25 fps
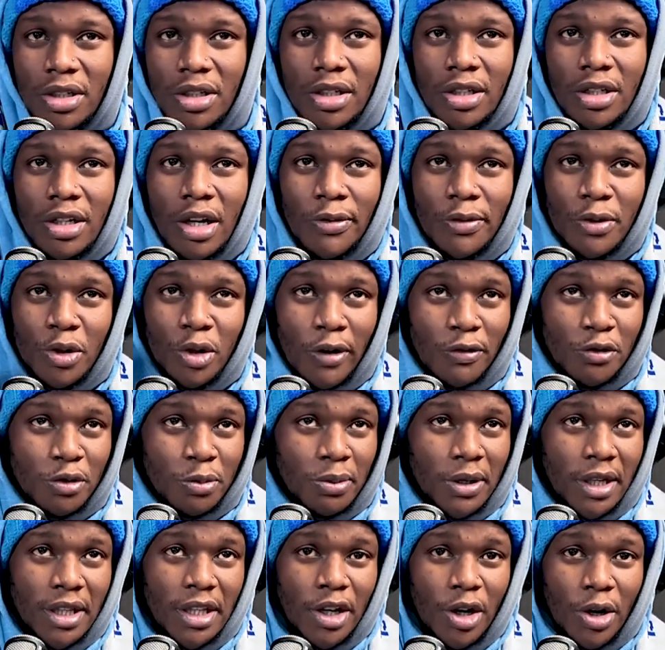Like, you have to
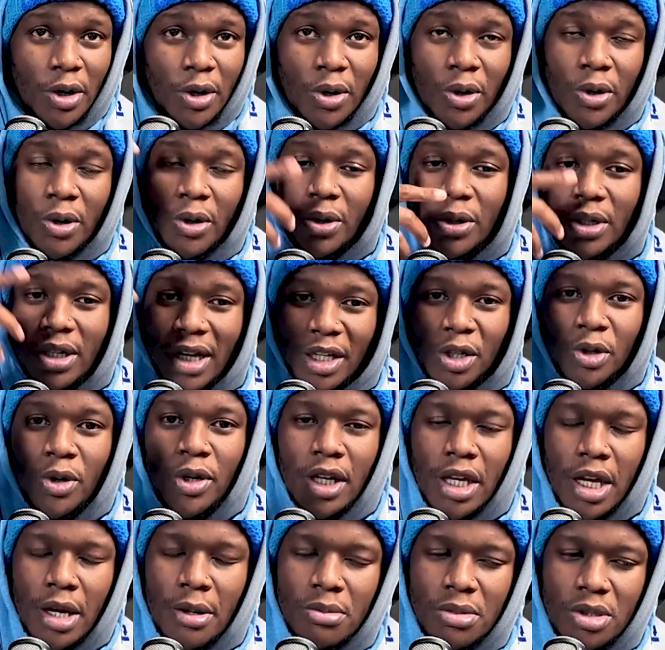play your
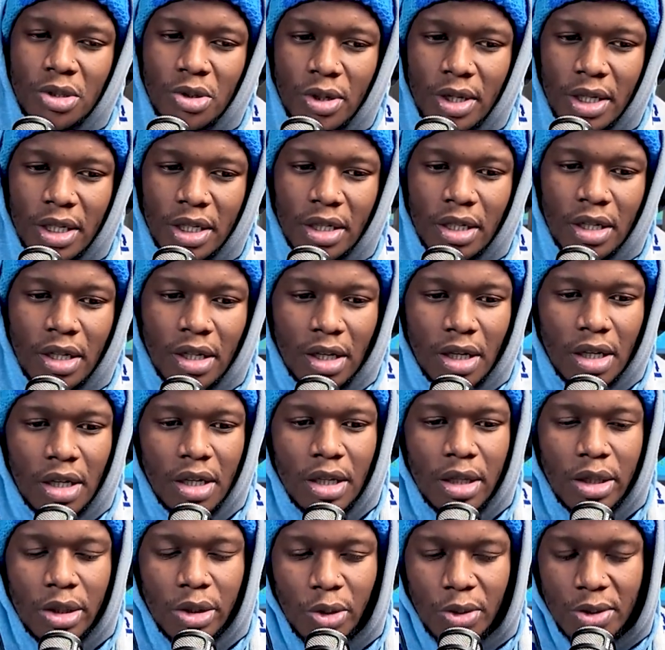games during
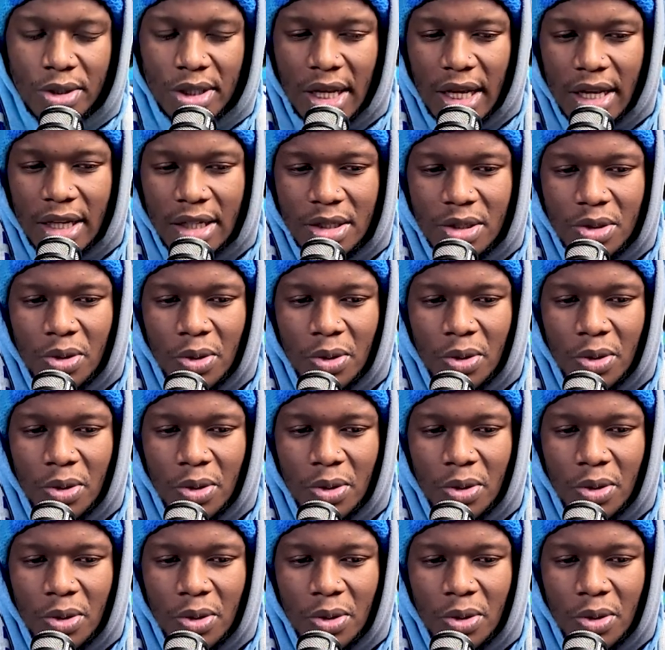those days.